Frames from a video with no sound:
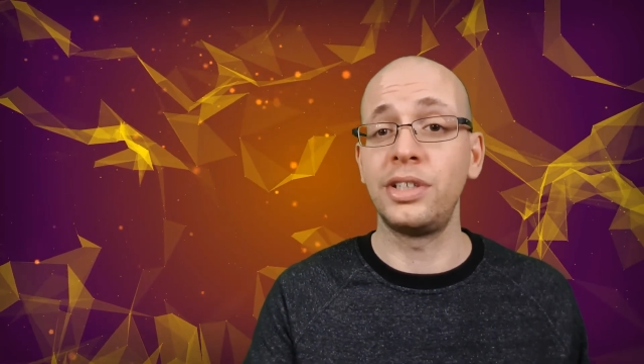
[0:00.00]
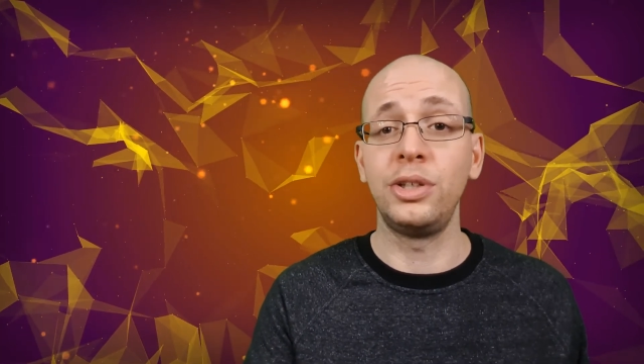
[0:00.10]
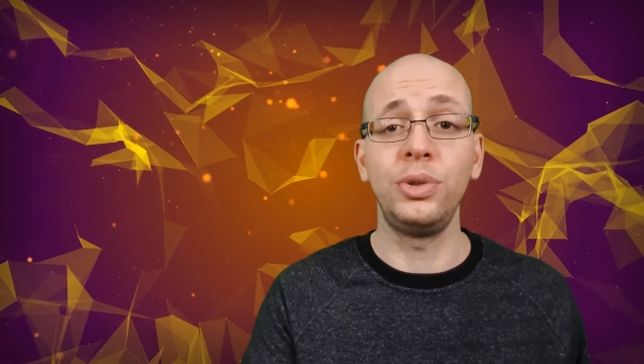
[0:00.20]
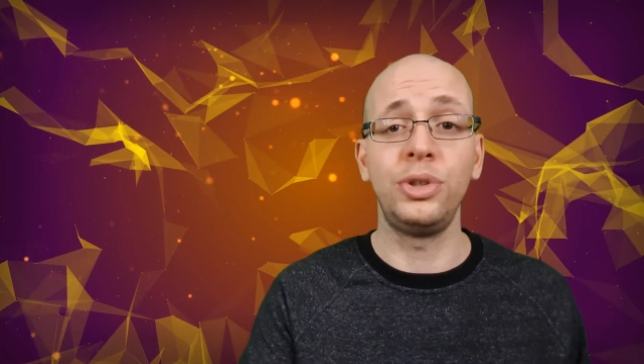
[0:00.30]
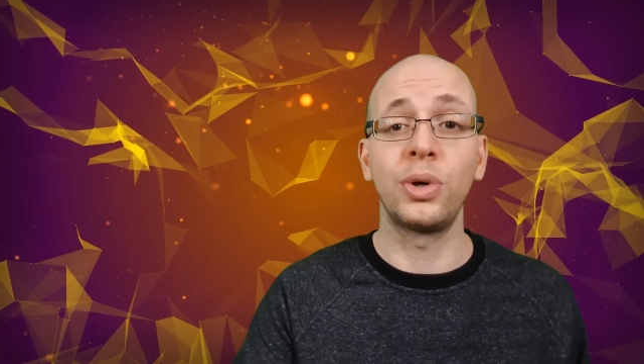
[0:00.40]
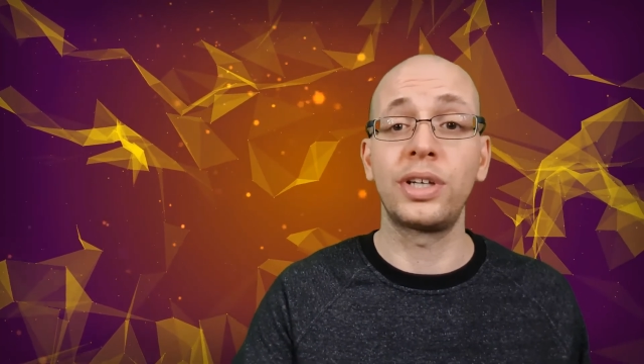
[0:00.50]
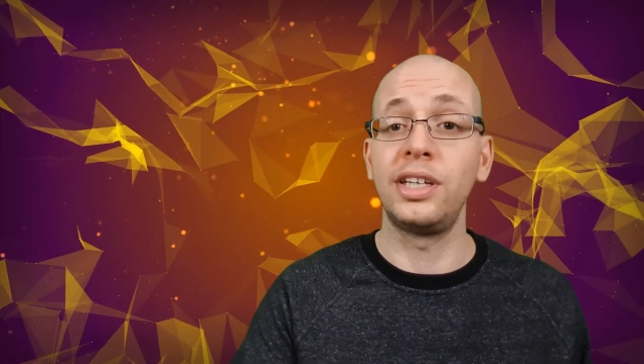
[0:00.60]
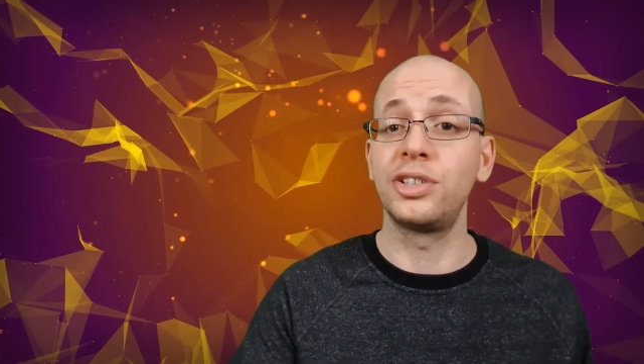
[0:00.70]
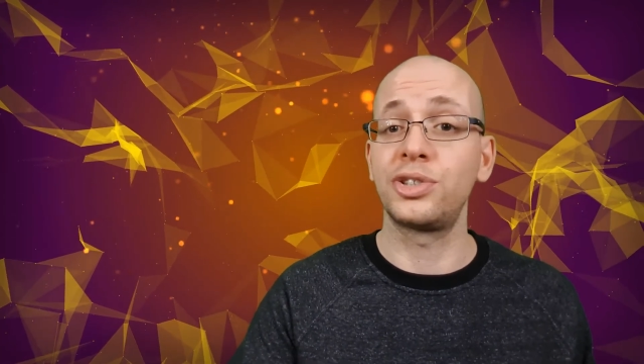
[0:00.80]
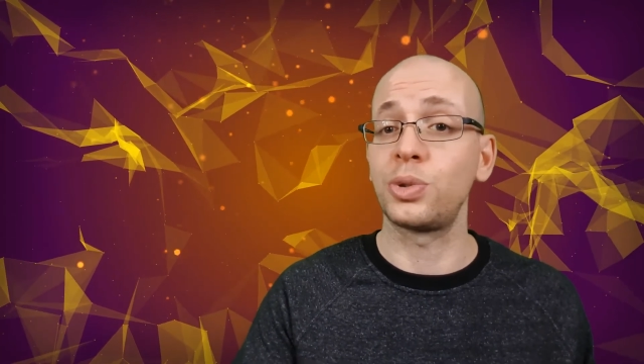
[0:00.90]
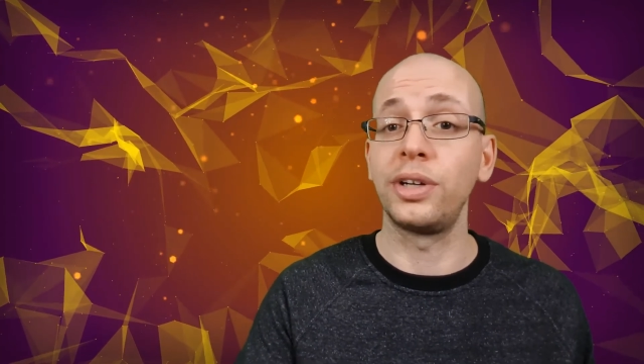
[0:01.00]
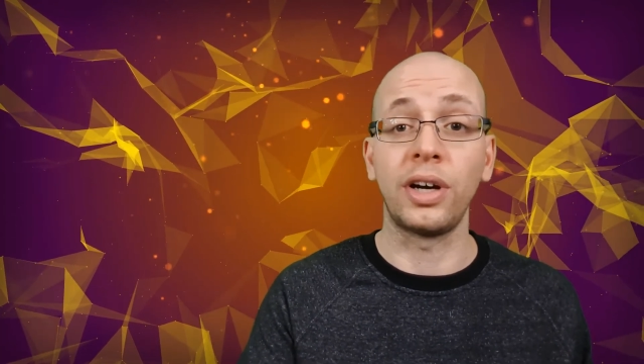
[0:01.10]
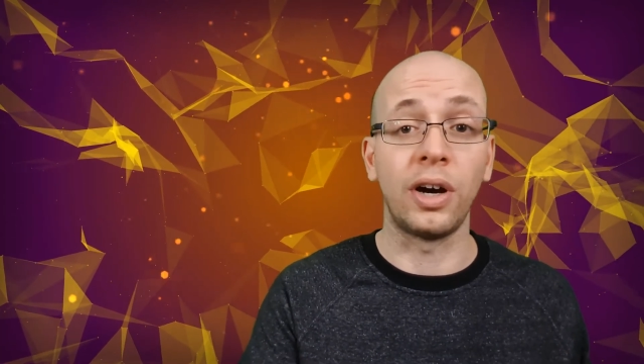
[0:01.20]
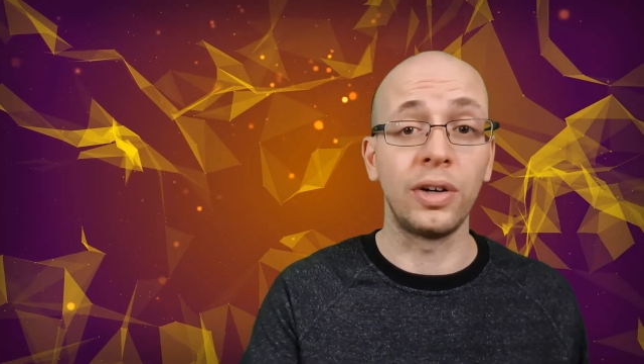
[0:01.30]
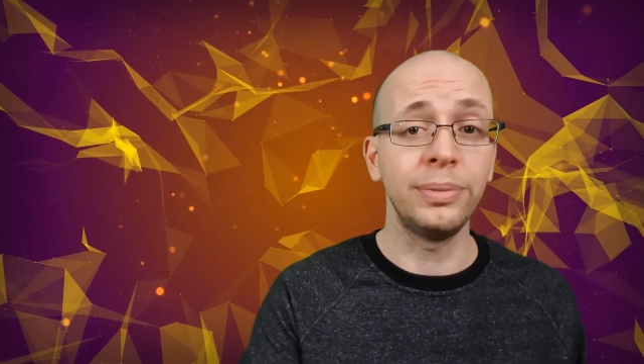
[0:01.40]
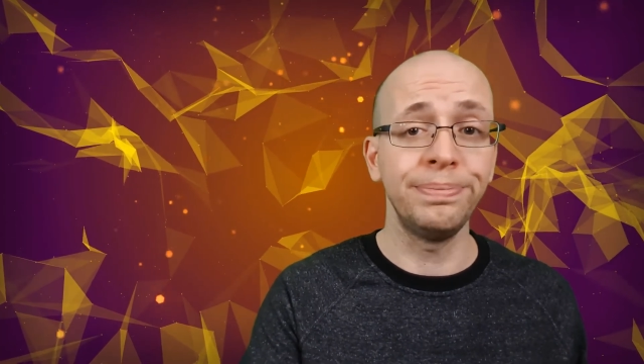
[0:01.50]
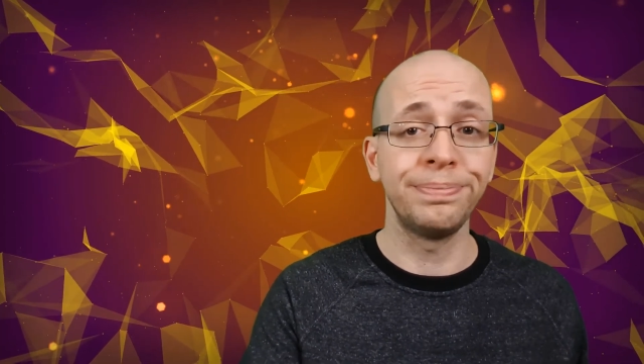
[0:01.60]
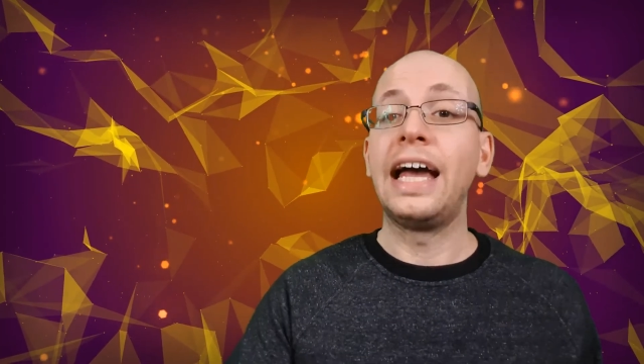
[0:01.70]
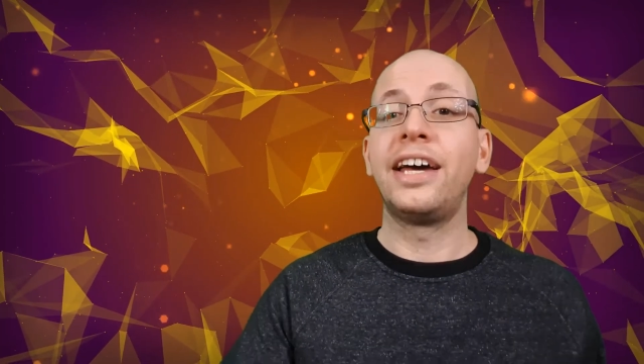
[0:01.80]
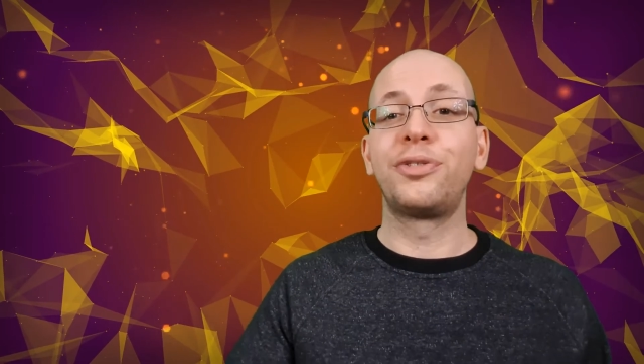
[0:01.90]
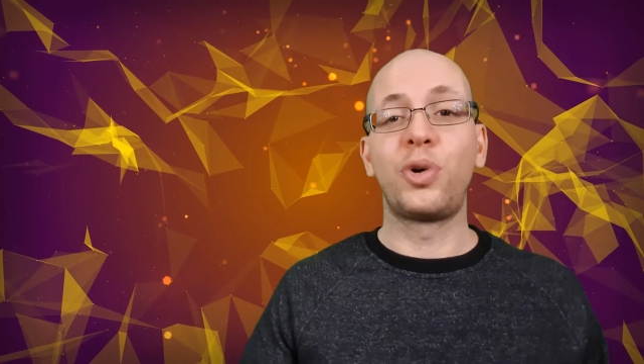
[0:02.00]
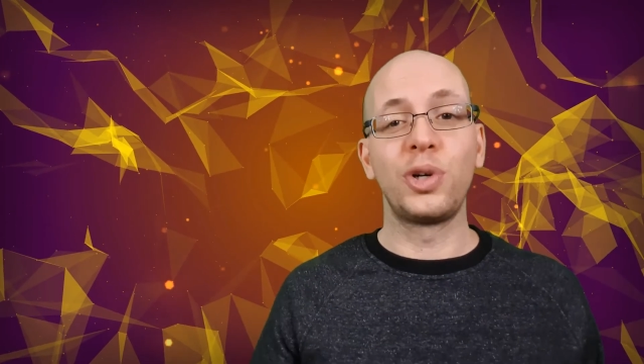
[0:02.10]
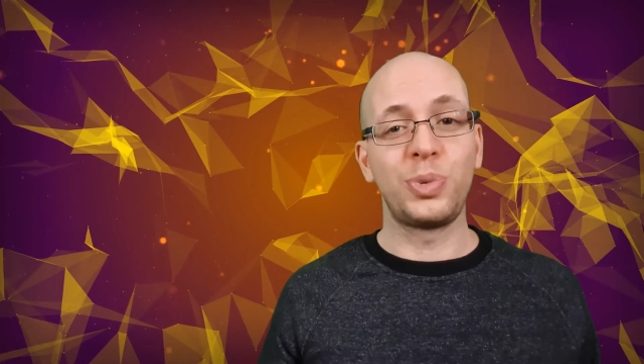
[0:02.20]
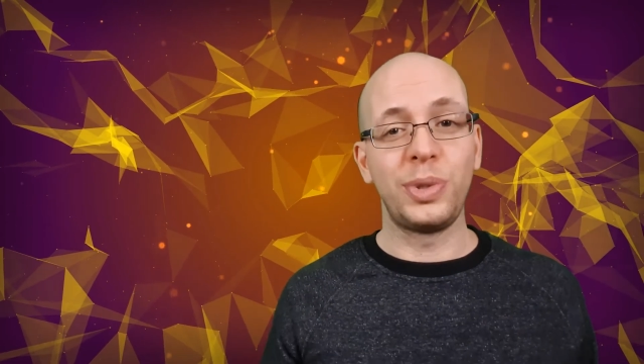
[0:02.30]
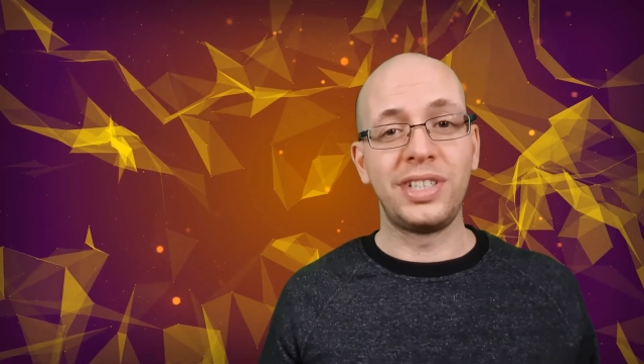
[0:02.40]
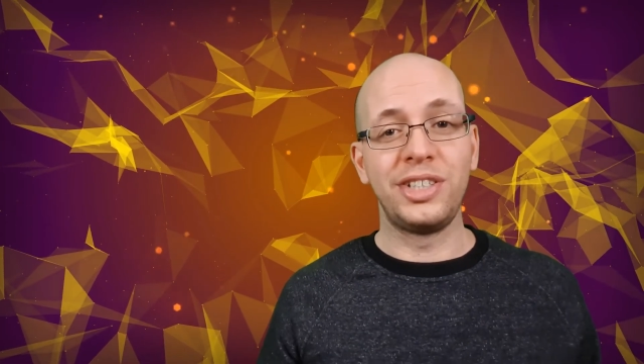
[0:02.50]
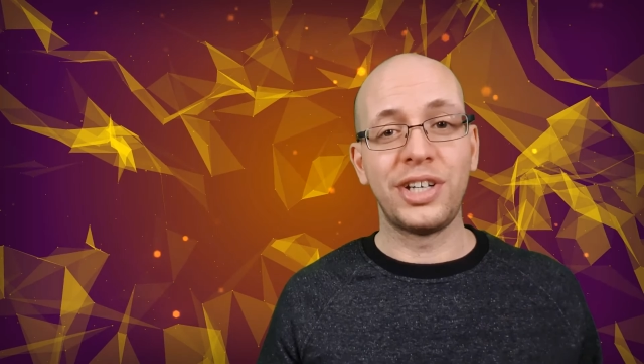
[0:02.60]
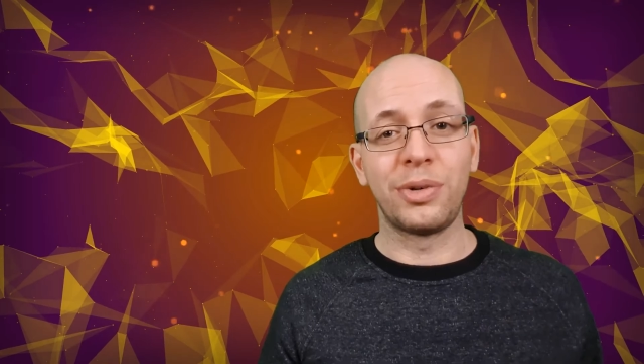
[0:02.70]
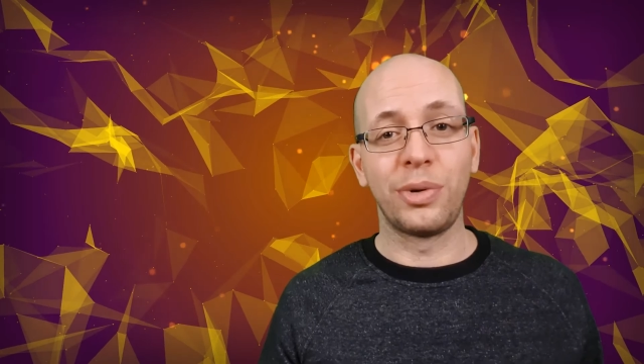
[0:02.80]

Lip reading: in New York he destroyed Harlem. And of course we see General